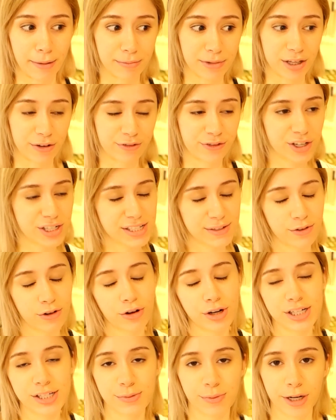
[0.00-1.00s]
The first
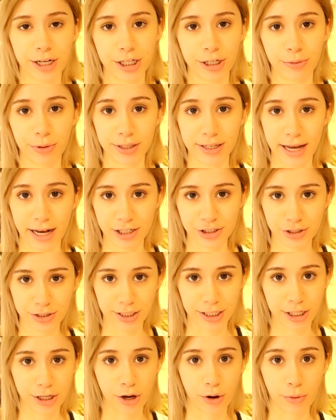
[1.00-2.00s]
floor is where you would
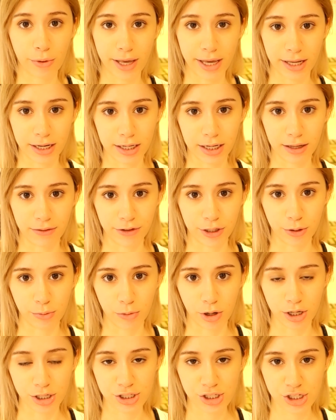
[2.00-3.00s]
naturally go in if you
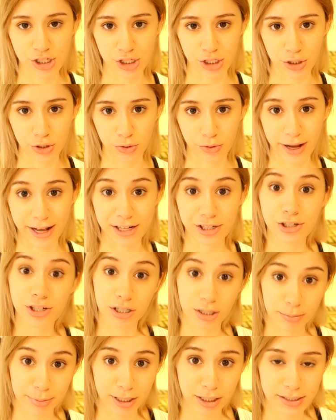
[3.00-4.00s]
want to enter
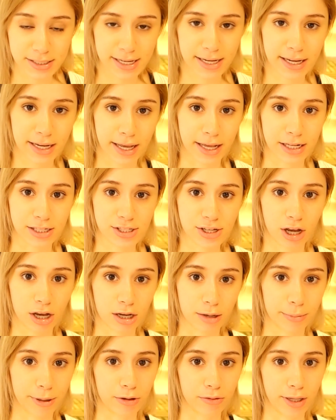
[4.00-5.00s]
the building and
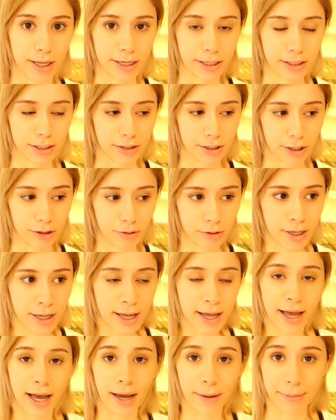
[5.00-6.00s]
talk about like, you know,
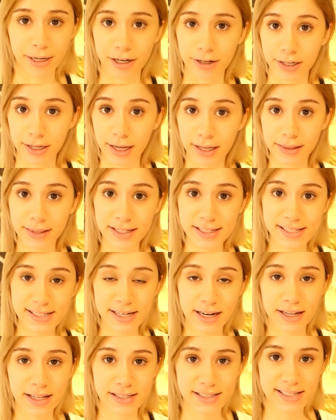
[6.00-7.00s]
I'm here to get this
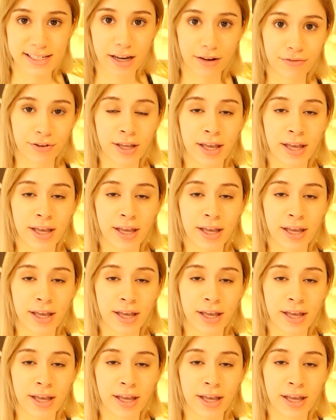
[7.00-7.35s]
done and stuff.